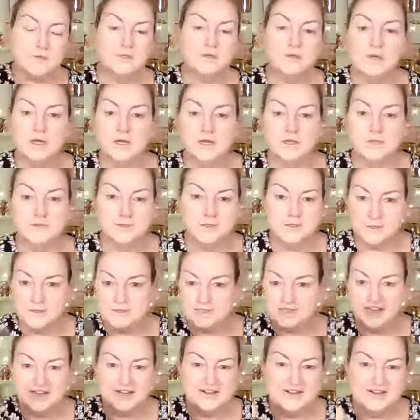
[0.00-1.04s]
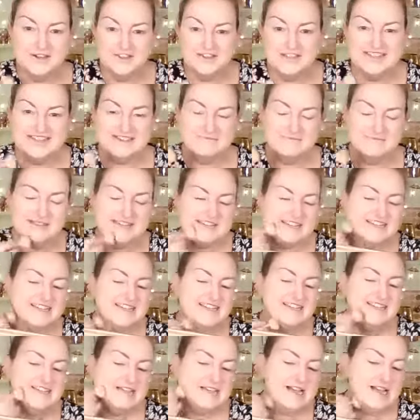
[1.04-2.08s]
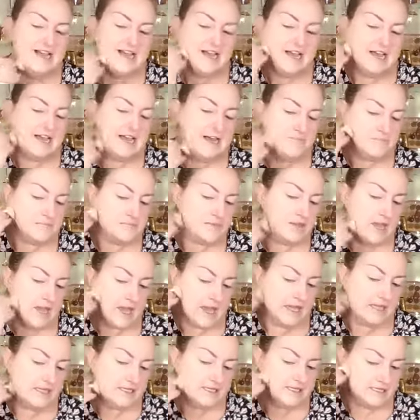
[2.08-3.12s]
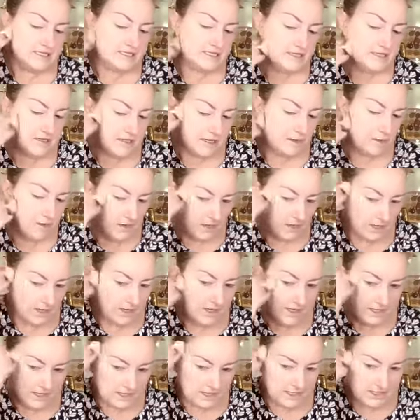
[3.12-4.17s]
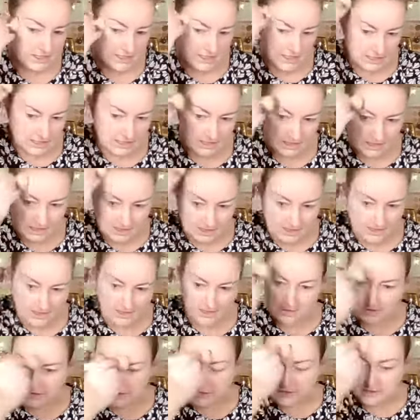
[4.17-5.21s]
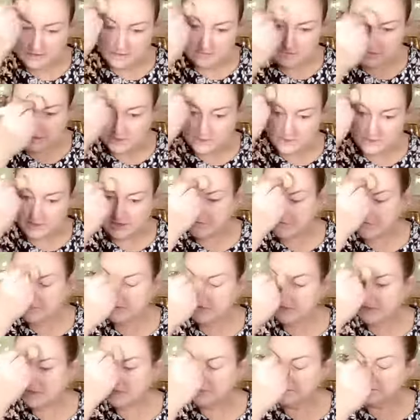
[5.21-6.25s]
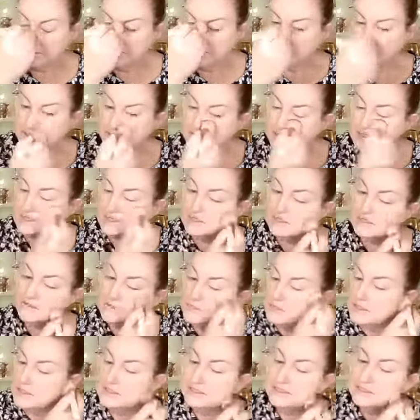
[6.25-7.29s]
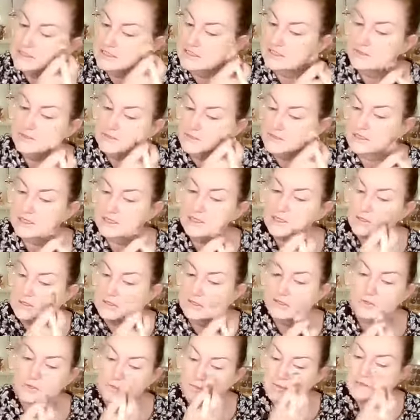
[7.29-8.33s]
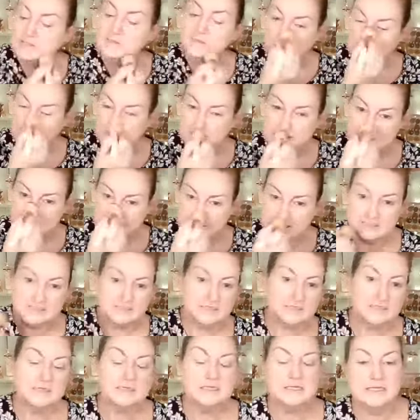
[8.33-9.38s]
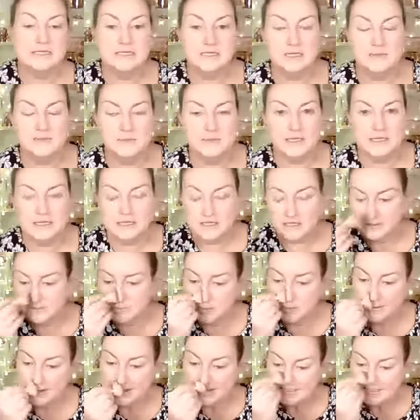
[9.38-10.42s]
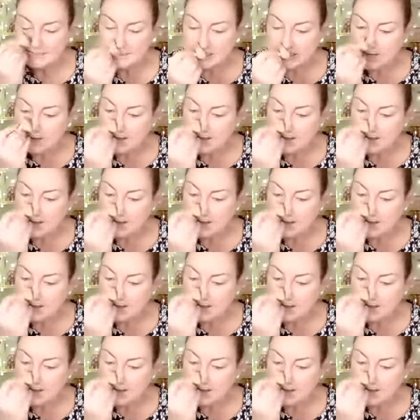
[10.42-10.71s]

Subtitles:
I look so dark on there compared to here. And I actually, in my travels and in my research of being a serial killer whisperer, is a nickname I get in the press,